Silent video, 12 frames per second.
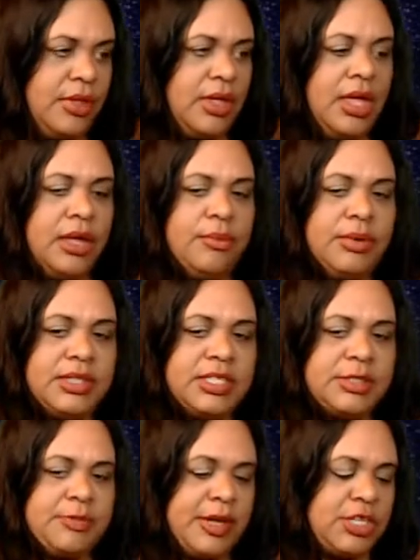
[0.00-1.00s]
and with
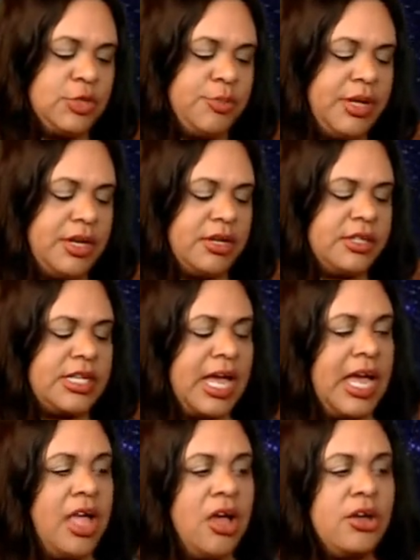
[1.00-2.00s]
this page of pentacles
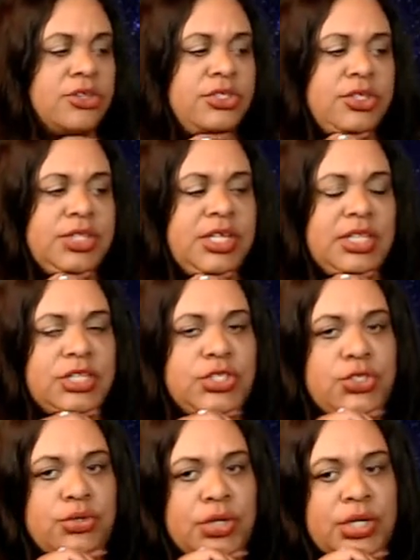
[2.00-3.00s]
i also think
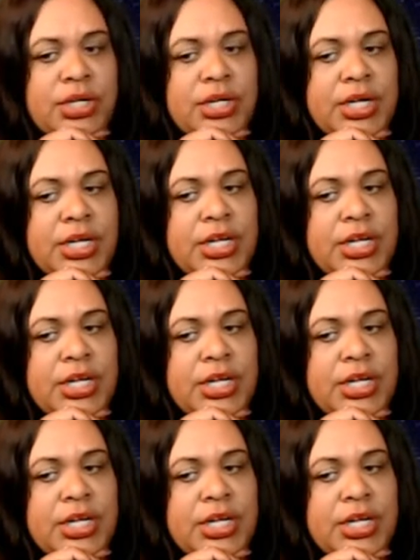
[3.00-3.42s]
that you're